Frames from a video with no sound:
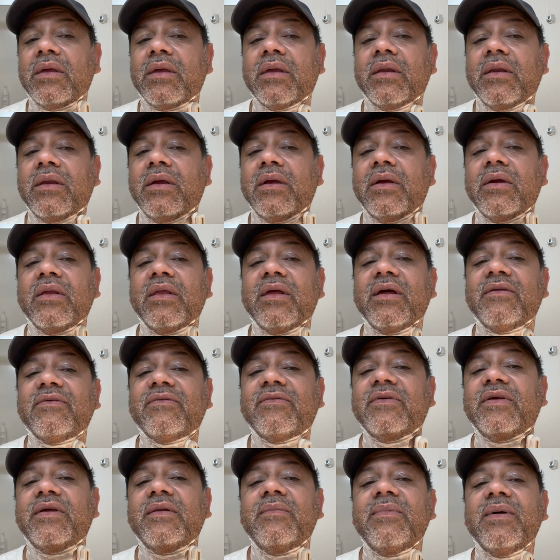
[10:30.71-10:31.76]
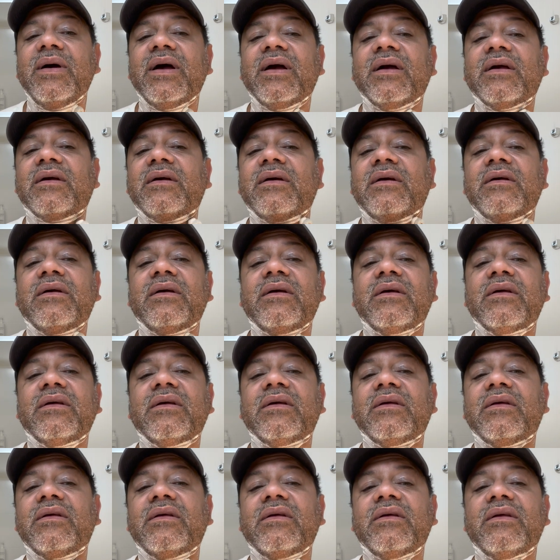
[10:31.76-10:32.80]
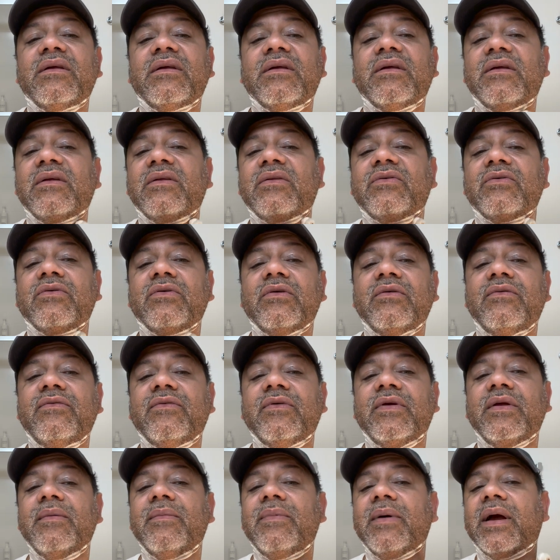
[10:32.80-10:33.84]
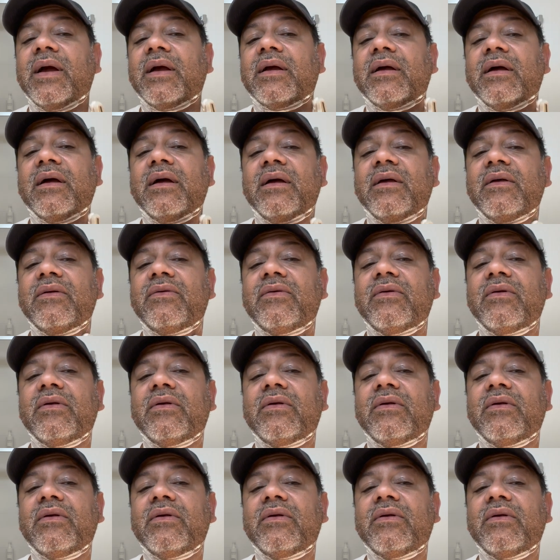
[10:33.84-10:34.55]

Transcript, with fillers: Can you hear that feedback? It's good feedback, guys.